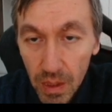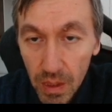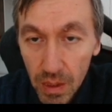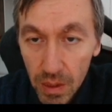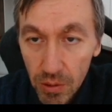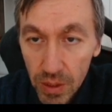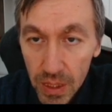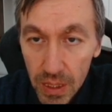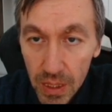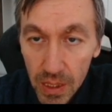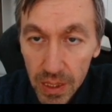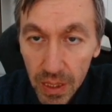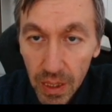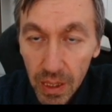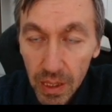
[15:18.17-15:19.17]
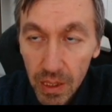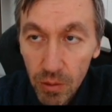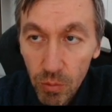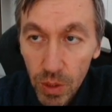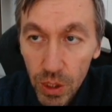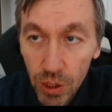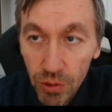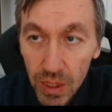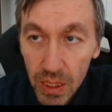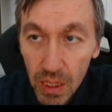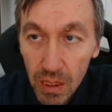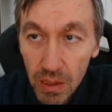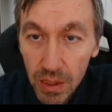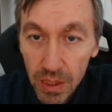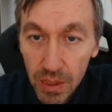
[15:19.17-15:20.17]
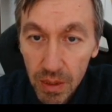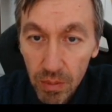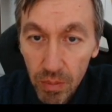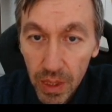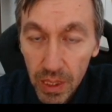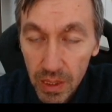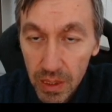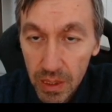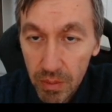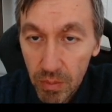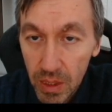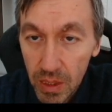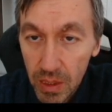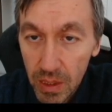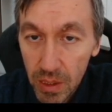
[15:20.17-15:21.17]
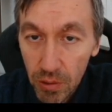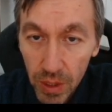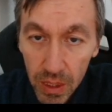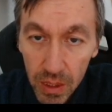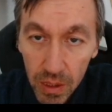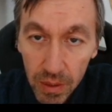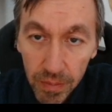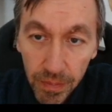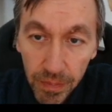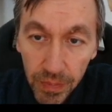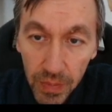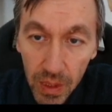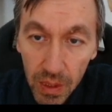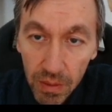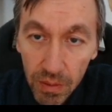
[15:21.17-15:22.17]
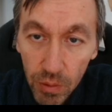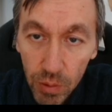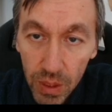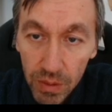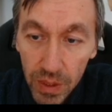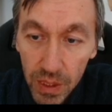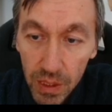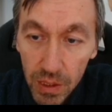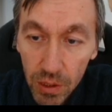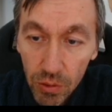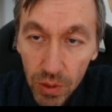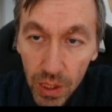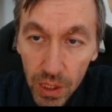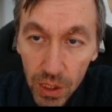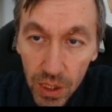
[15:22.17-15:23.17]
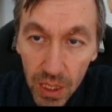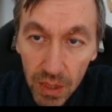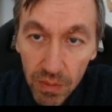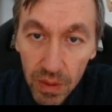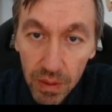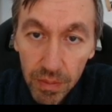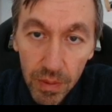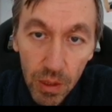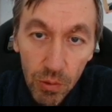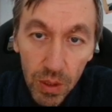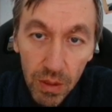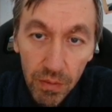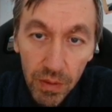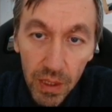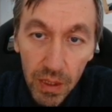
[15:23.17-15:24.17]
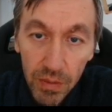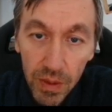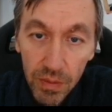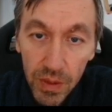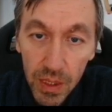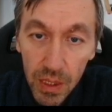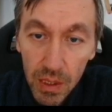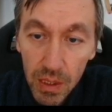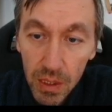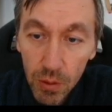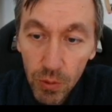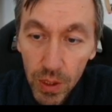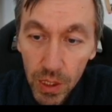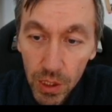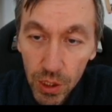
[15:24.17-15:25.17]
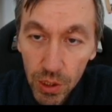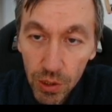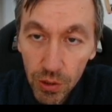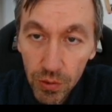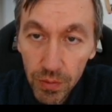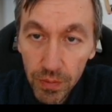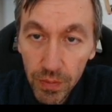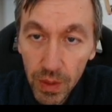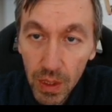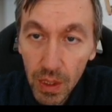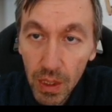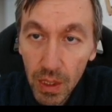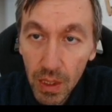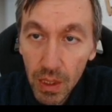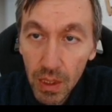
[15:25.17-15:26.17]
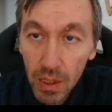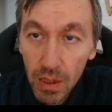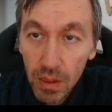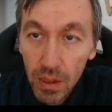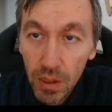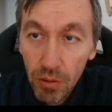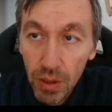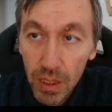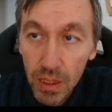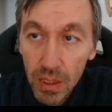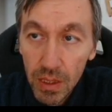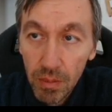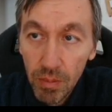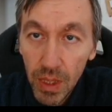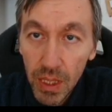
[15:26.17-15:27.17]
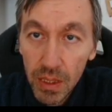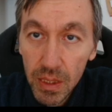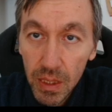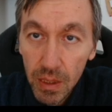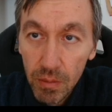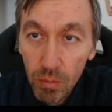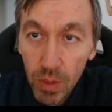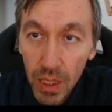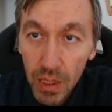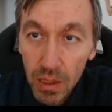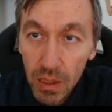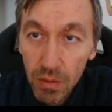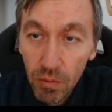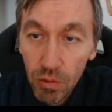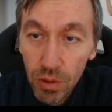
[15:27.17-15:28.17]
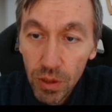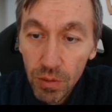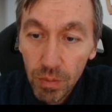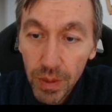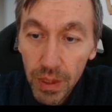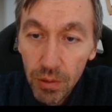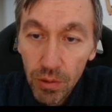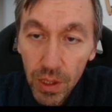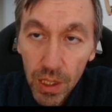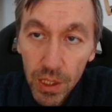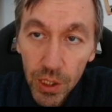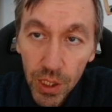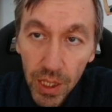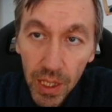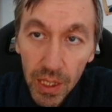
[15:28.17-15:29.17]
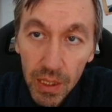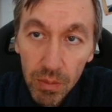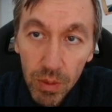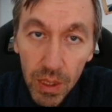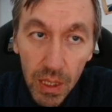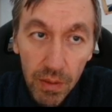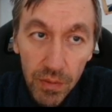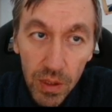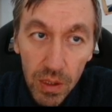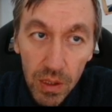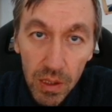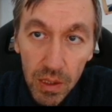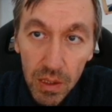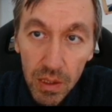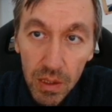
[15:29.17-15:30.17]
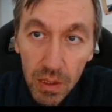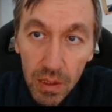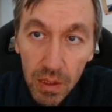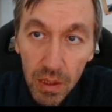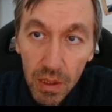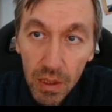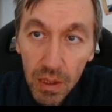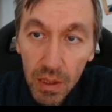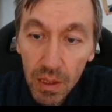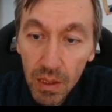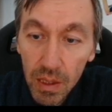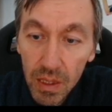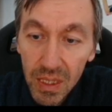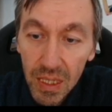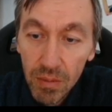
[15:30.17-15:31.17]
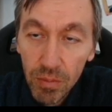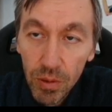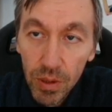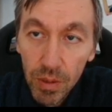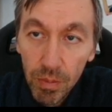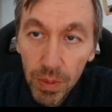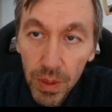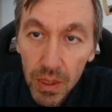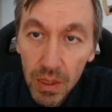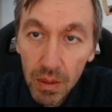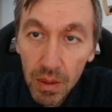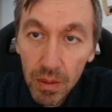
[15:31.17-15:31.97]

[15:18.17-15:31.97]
there is this line which results in the black's immediate surrender. Queen f6, rook h7, queen e5, f6, queen h2. The threat is the mate, and black is forced to play rook h8, but after this temporary pin,